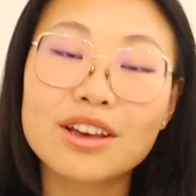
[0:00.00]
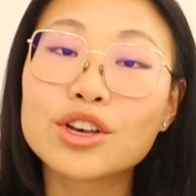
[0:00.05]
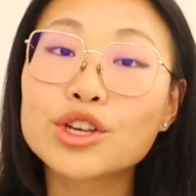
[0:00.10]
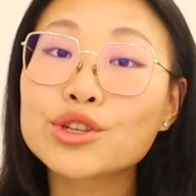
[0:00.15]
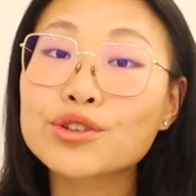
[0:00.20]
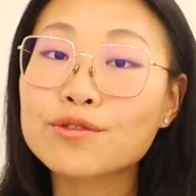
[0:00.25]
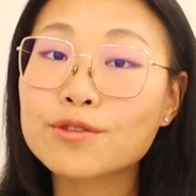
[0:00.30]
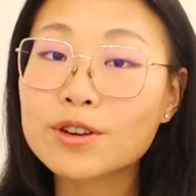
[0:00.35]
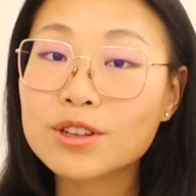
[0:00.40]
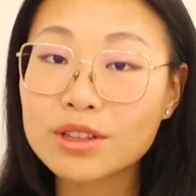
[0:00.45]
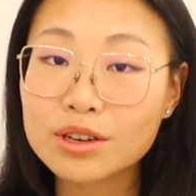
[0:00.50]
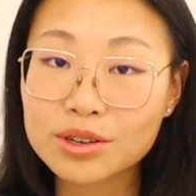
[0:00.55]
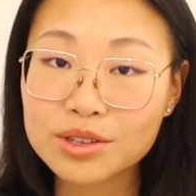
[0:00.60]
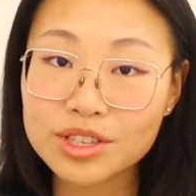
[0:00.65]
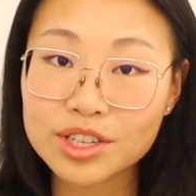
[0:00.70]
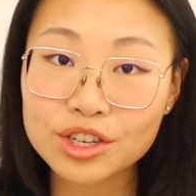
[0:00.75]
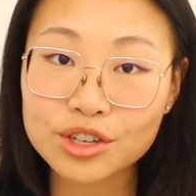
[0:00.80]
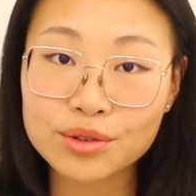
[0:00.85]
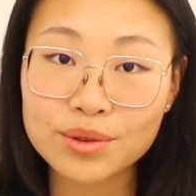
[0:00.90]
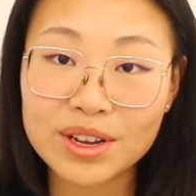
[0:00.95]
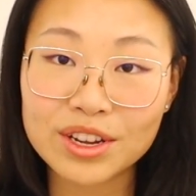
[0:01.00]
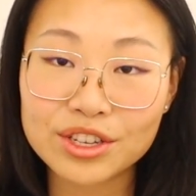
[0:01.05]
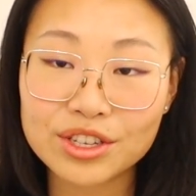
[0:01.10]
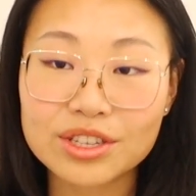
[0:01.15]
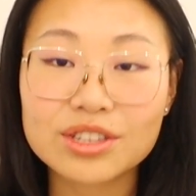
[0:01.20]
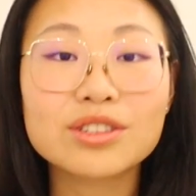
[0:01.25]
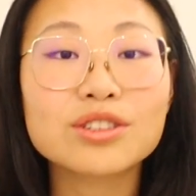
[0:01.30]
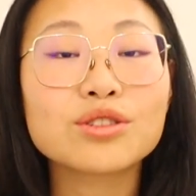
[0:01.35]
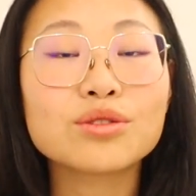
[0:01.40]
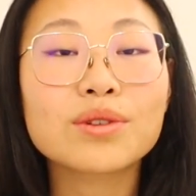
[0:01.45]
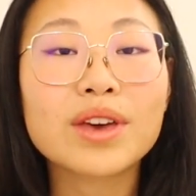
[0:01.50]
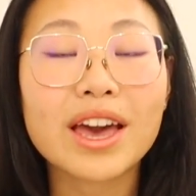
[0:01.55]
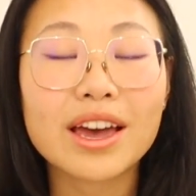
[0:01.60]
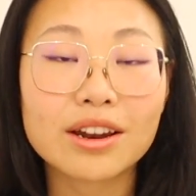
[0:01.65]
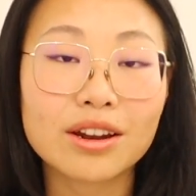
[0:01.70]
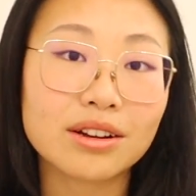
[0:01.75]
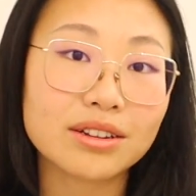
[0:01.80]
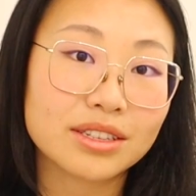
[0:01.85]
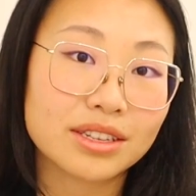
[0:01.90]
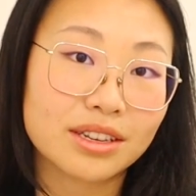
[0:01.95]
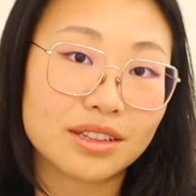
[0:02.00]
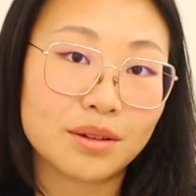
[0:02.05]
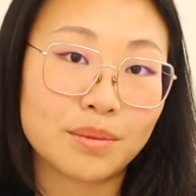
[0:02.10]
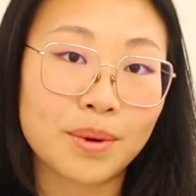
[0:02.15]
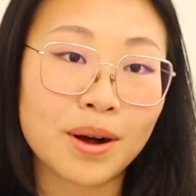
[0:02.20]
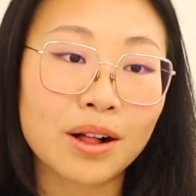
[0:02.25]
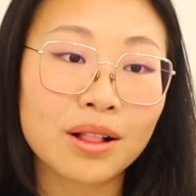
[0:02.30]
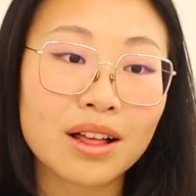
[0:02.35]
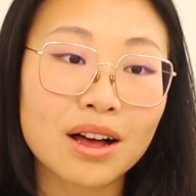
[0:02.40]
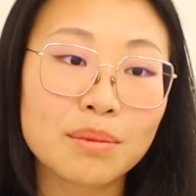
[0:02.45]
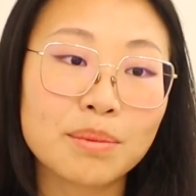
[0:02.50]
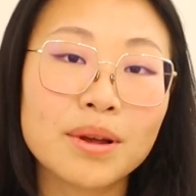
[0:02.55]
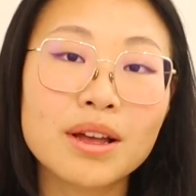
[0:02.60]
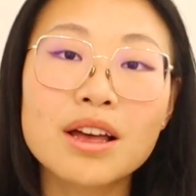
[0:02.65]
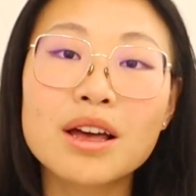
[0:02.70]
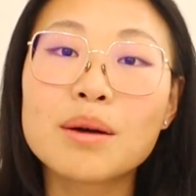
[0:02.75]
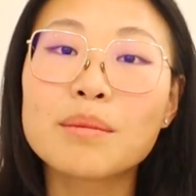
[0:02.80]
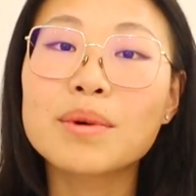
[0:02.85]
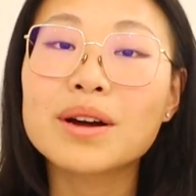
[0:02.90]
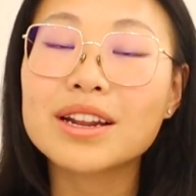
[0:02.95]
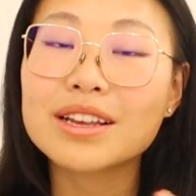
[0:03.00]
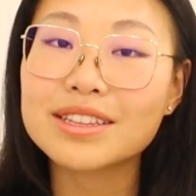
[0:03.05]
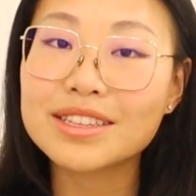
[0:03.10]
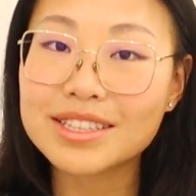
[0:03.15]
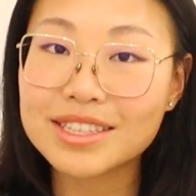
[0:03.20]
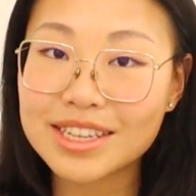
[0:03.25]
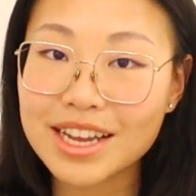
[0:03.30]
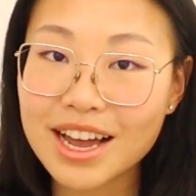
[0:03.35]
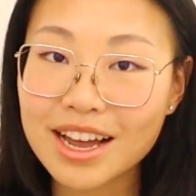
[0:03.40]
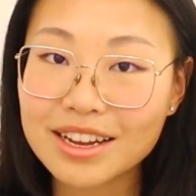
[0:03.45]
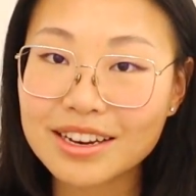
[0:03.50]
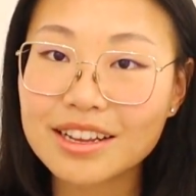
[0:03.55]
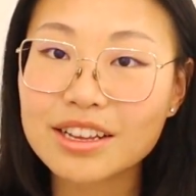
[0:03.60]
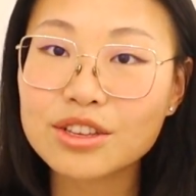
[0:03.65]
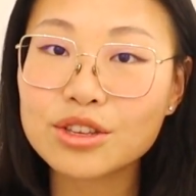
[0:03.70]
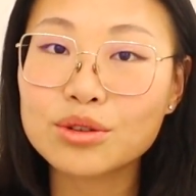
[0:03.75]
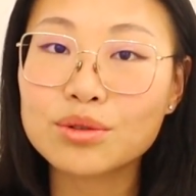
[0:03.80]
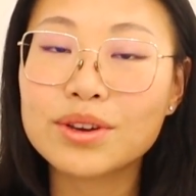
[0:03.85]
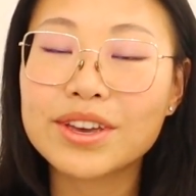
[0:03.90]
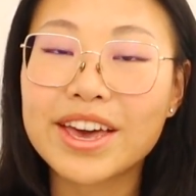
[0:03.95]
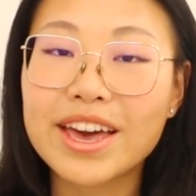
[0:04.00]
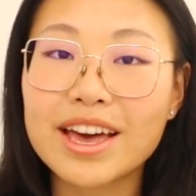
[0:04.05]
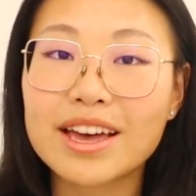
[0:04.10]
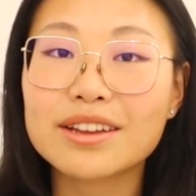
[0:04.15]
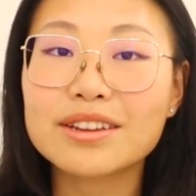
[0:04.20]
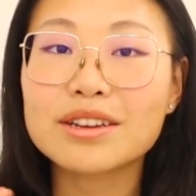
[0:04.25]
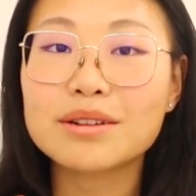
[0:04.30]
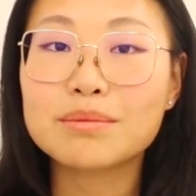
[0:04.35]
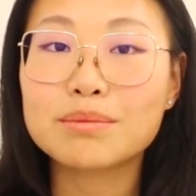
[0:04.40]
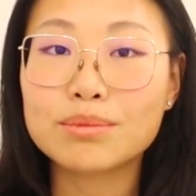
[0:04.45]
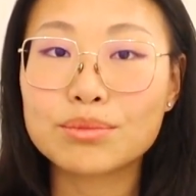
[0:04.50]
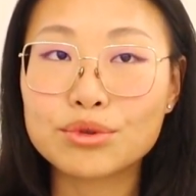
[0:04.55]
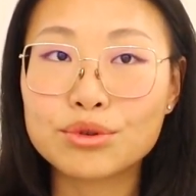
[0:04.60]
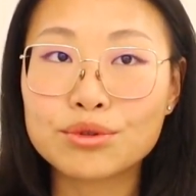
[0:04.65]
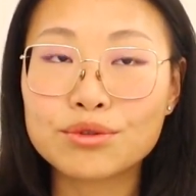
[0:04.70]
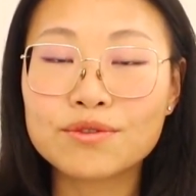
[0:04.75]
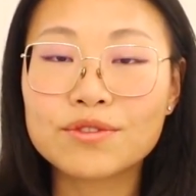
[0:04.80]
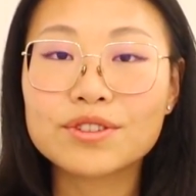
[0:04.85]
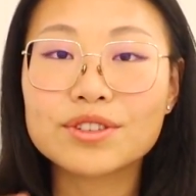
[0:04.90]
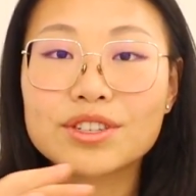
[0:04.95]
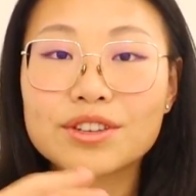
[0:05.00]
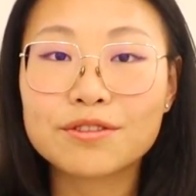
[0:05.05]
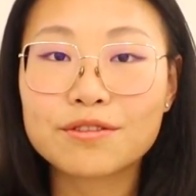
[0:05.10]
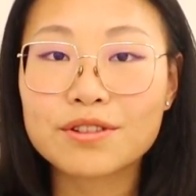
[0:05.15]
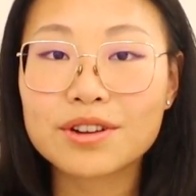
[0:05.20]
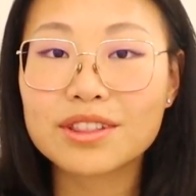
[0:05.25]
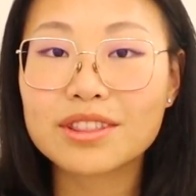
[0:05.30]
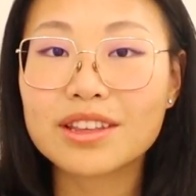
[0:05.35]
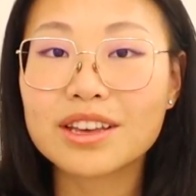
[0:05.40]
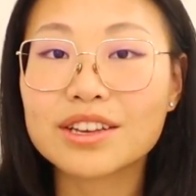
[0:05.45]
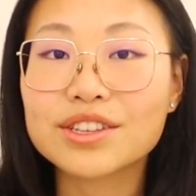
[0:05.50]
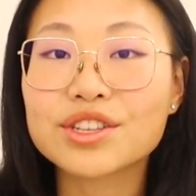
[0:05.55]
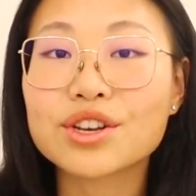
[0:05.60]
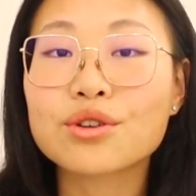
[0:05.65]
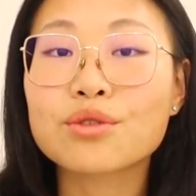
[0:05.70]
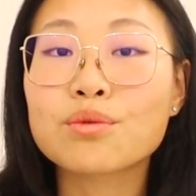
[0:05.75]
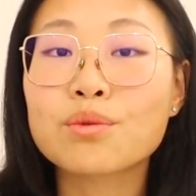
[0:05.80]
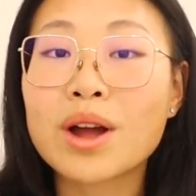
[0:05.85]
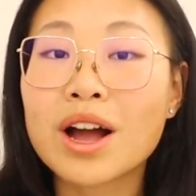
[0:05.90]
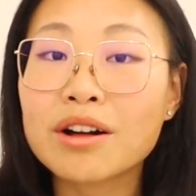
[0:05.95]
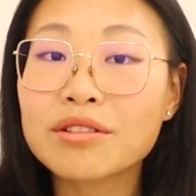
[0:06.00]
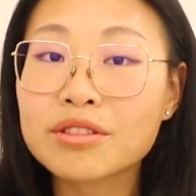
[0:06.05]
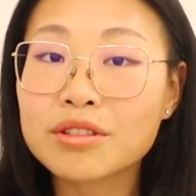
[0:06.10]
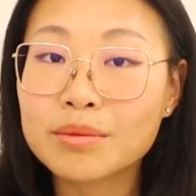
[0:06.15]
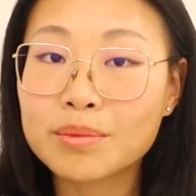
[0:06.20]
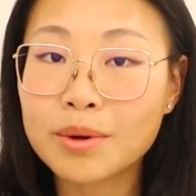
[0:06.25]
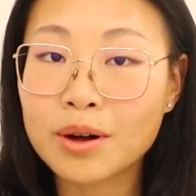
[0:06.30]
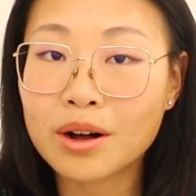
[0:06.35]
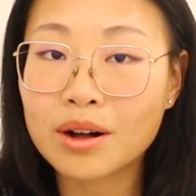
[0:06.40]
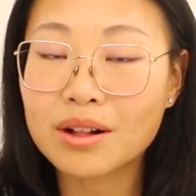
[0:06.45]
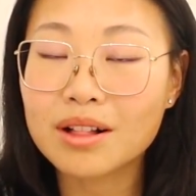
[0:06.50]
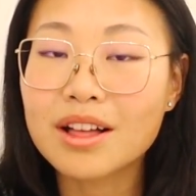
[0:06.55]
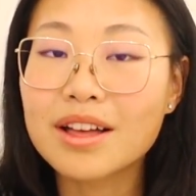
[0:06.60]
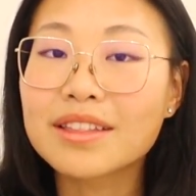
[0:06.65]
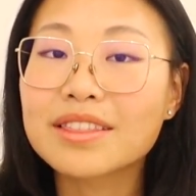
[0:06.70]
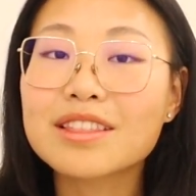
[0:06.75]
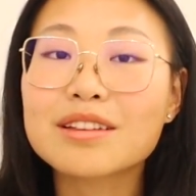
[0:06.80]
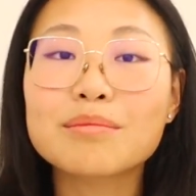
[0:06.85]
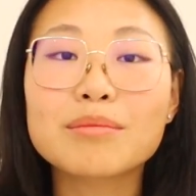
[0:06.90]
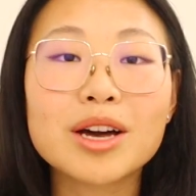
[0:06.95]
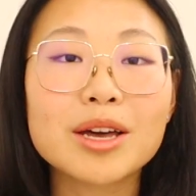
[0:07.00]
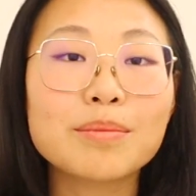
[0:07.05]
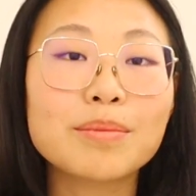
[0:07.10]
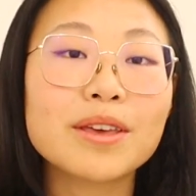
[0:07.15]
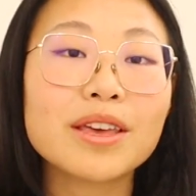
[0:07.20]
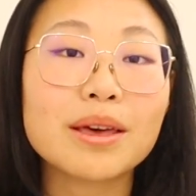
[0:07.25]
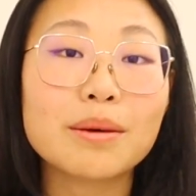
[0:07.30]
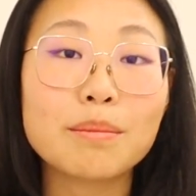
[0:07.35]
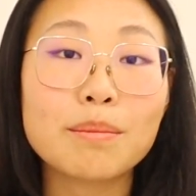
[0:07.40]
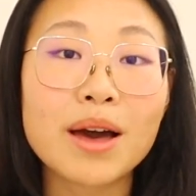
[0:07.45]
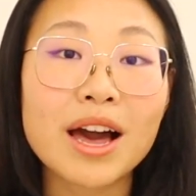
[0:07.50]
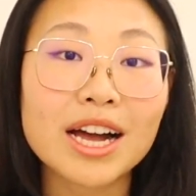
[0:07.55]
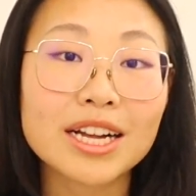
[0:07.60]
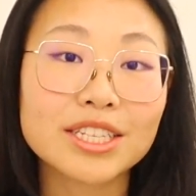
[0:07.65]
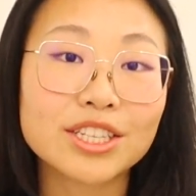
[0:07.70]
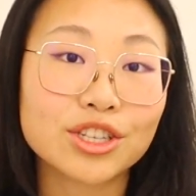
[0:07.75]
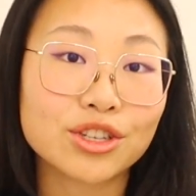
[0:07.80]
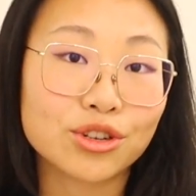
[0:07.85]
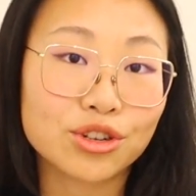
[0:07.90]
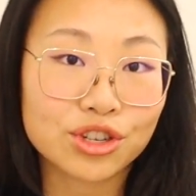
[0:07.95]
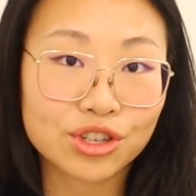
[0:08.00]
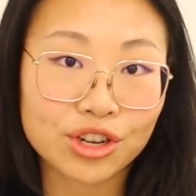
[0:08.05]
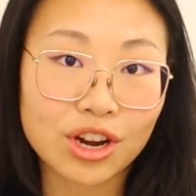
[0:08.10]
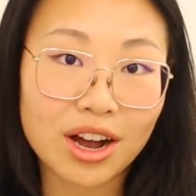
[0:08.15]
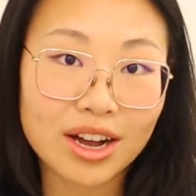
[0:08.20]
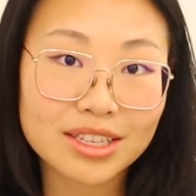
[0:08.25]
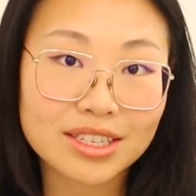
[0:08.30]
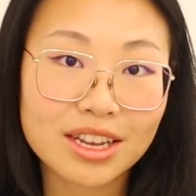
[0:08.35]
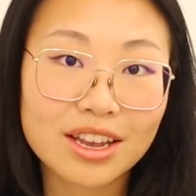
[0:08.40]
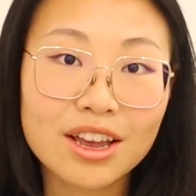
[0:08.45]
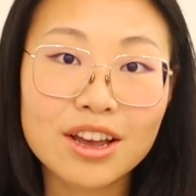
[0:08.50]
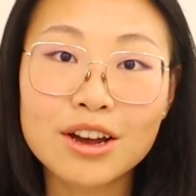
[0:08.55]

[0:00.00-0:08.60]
So for those situations, you cannot tee the ball up, but instead you can move different things around the ball that might be impacting your shot.